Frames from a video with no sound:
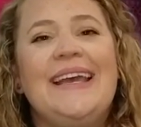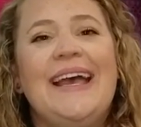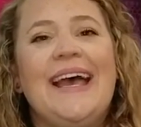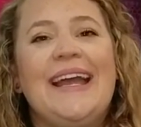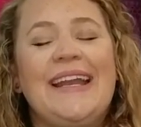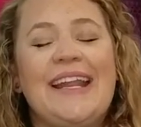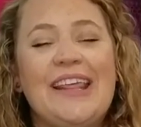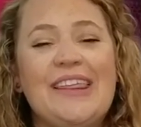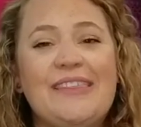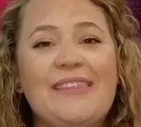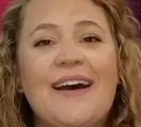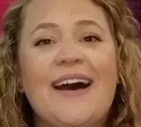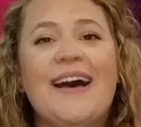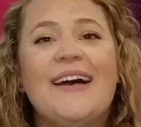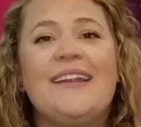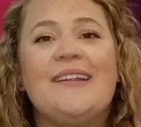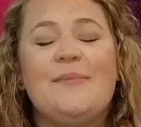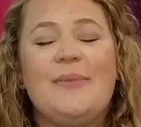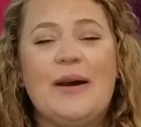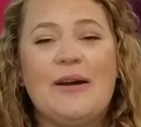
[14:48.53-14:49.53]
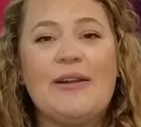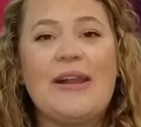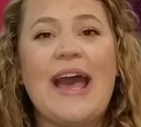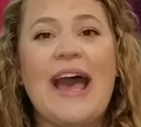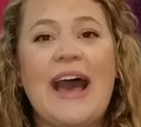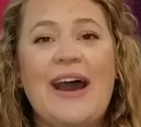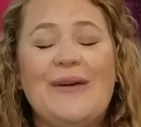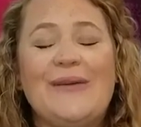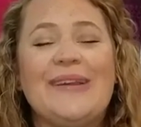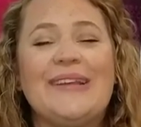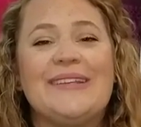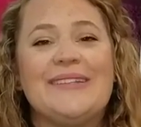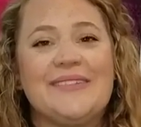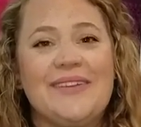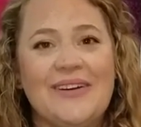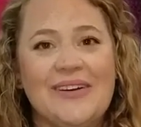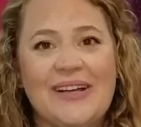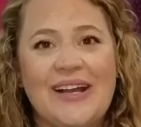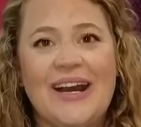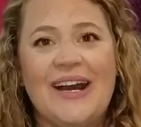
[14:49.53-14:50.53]
And he thought about how he
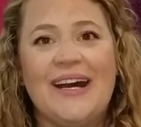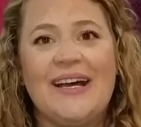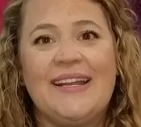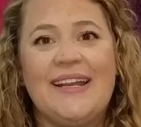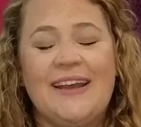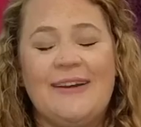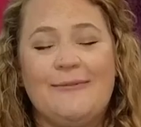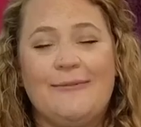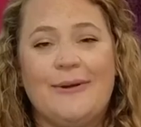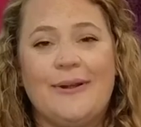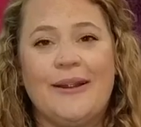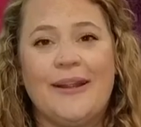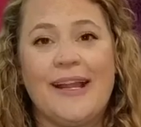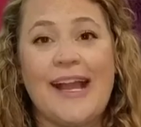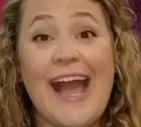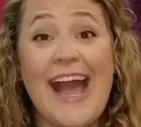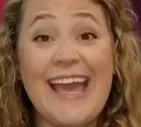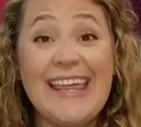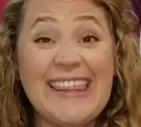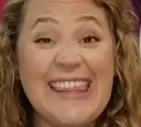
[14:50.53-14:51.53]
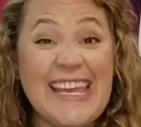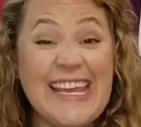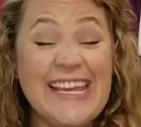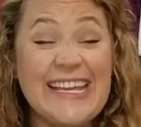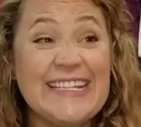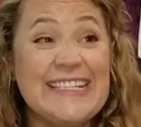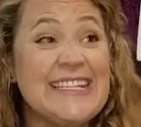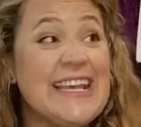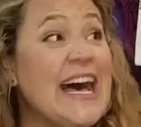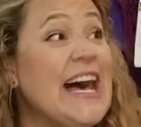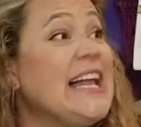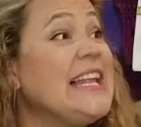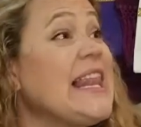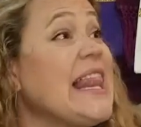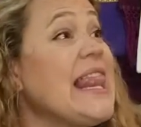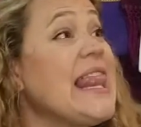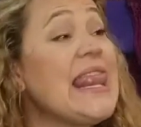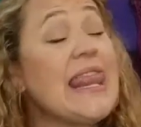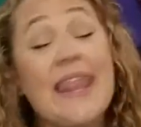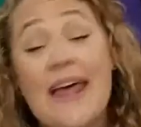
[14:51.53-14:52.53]
saw God at work. I think it's a
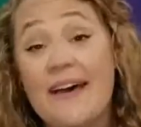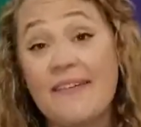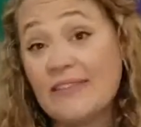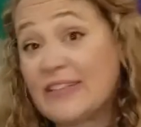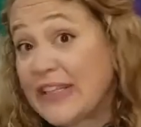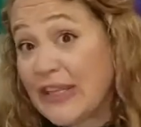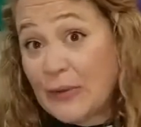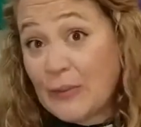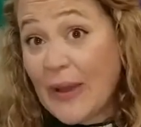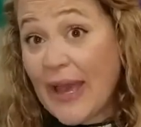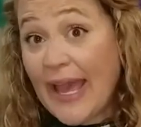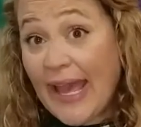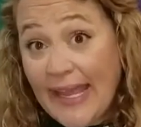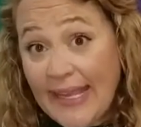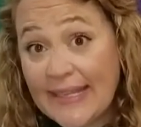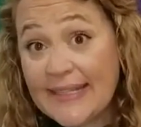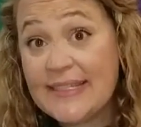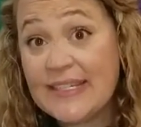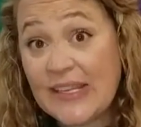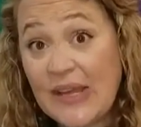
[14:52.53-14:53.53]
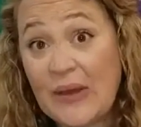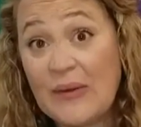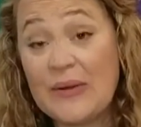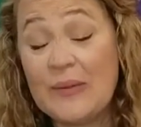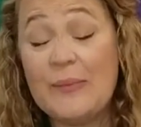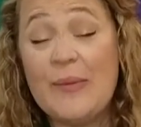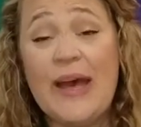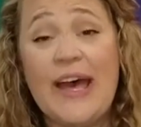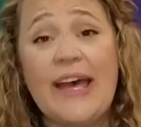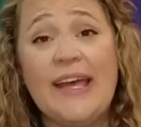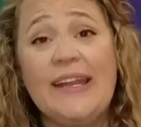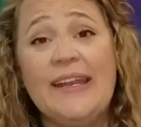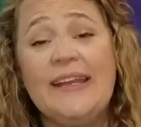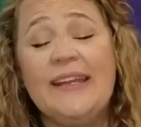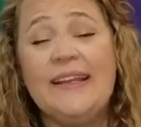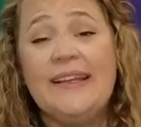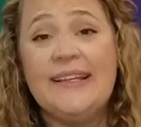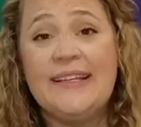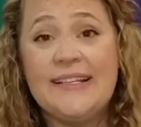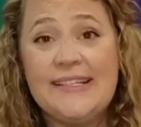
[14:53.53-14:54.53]
lovely way to go to bed,
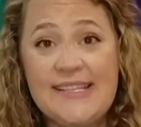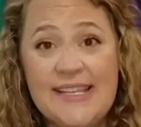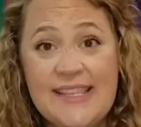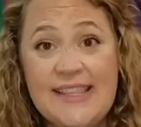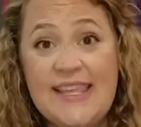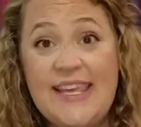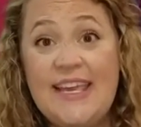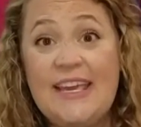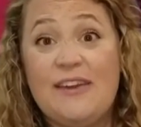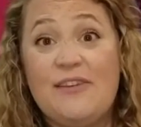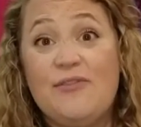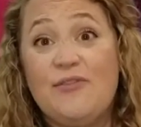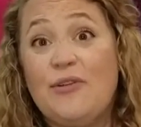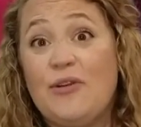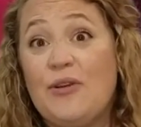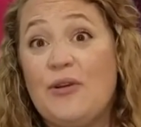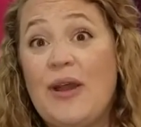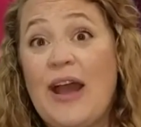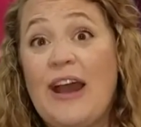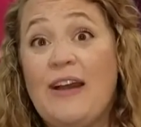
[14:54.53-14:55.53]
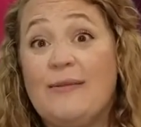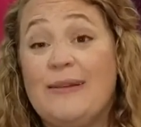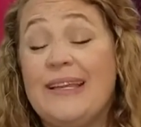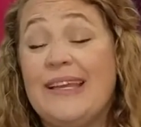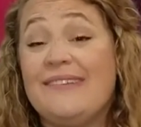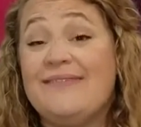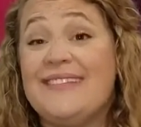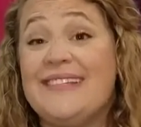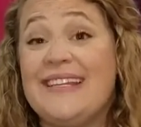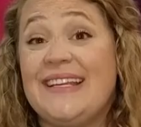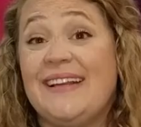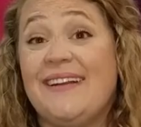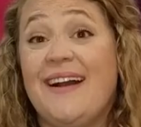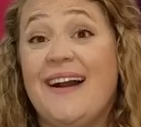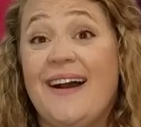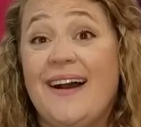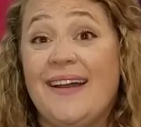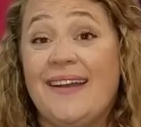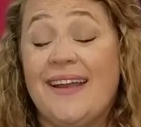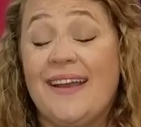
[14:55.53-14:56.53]
to think through how we have seen
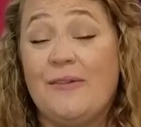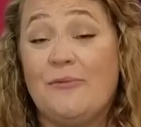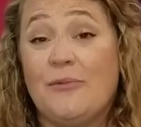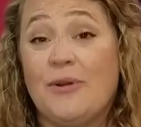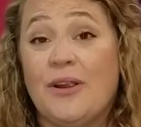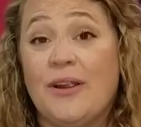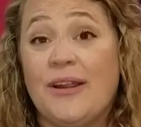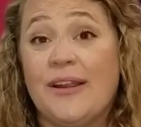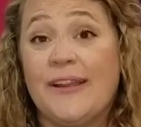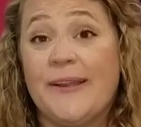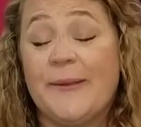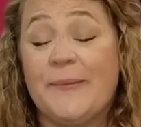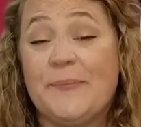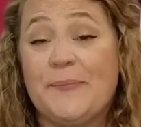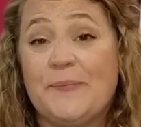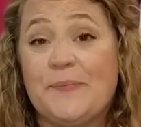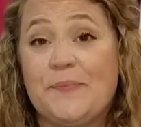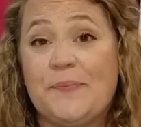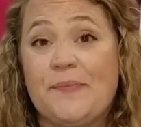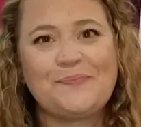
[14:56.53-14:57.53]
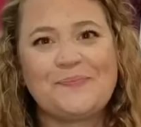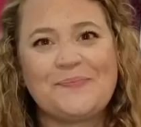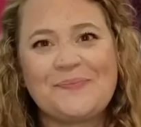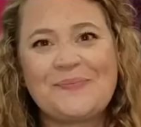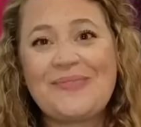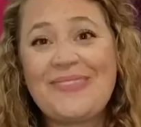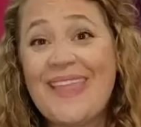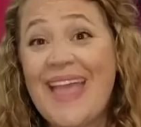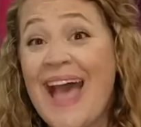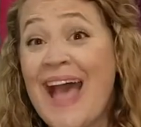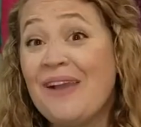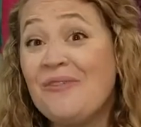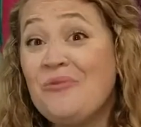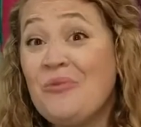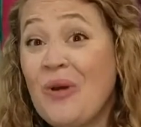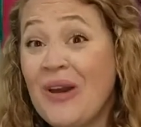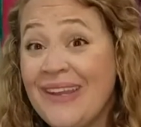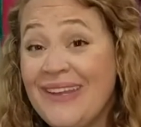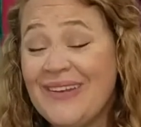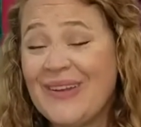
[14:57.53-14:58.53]
God at work. I
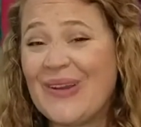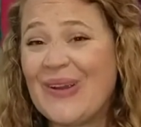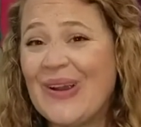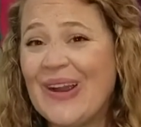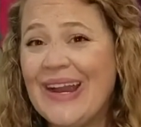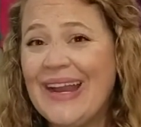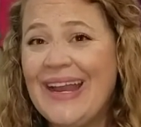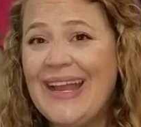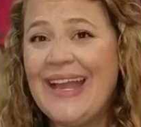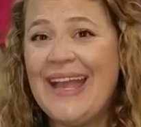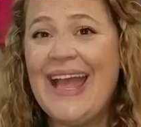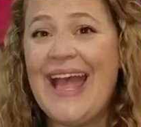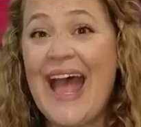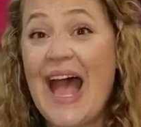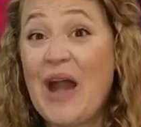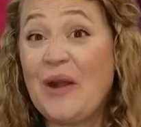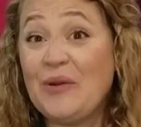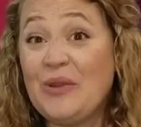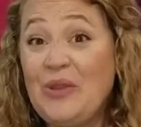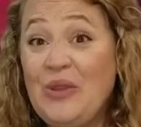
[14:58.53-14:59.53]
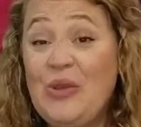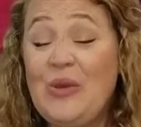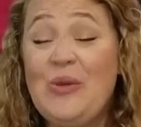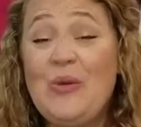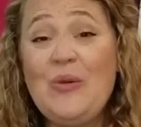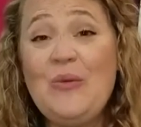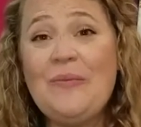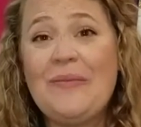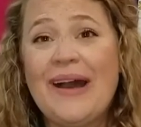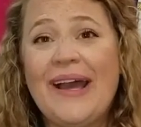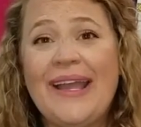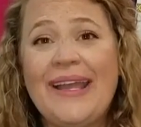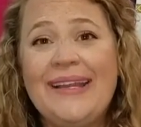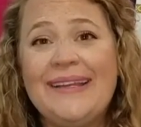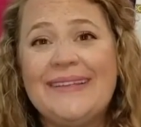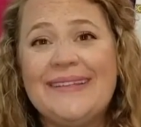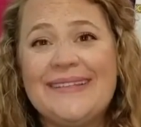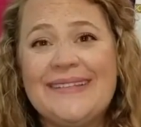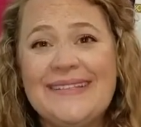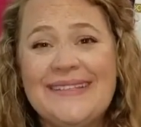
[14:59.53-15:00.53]
wonder how you
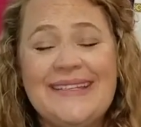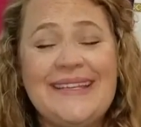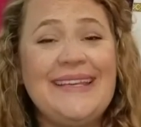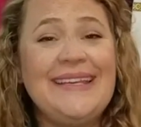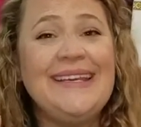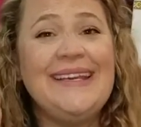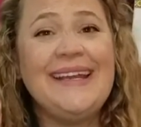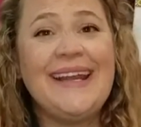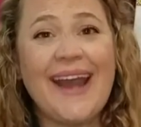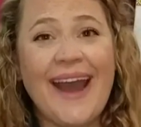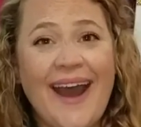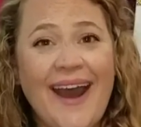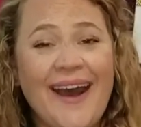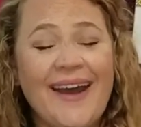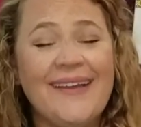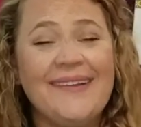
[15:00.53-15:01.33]
might see God,